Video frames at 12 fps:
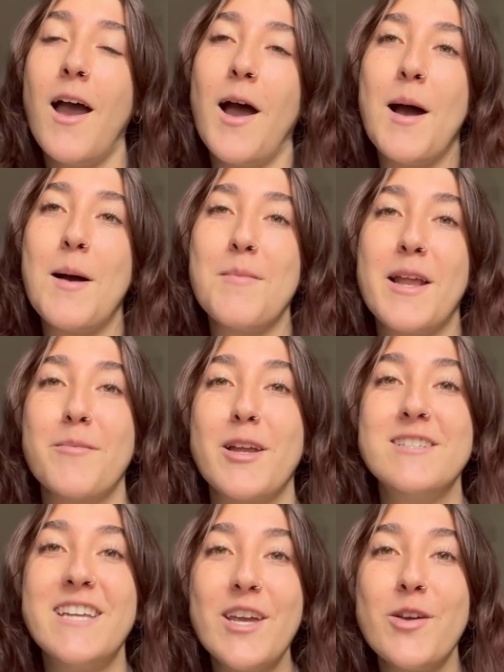And I'm
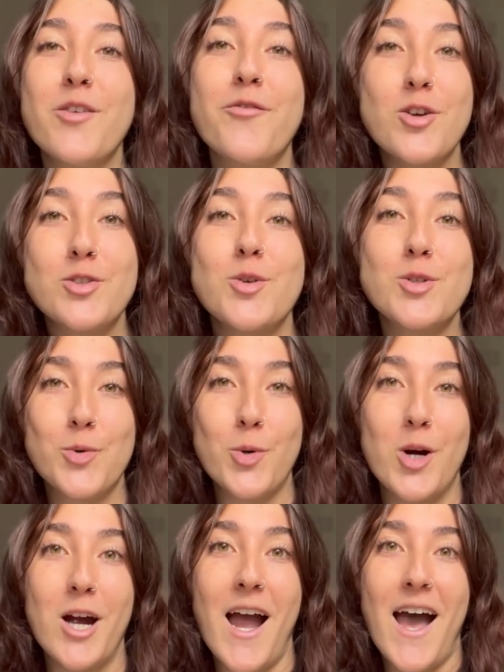gonna take you on a virtual
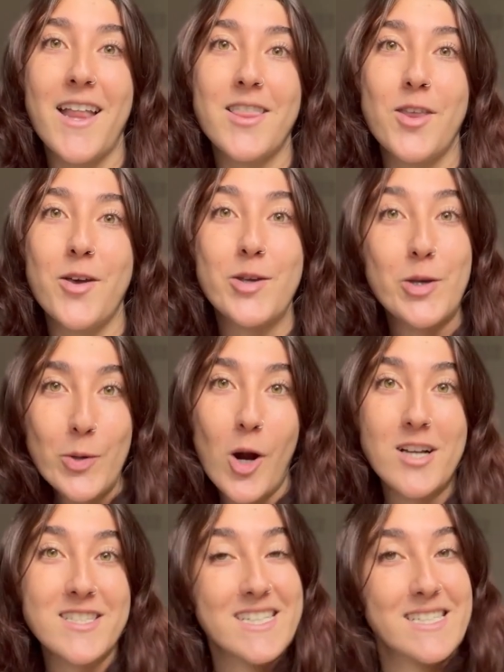tour at the Kew
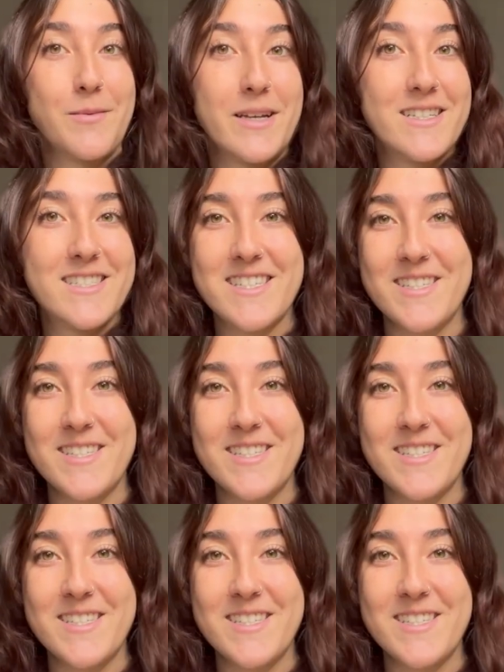Gardens exhibit.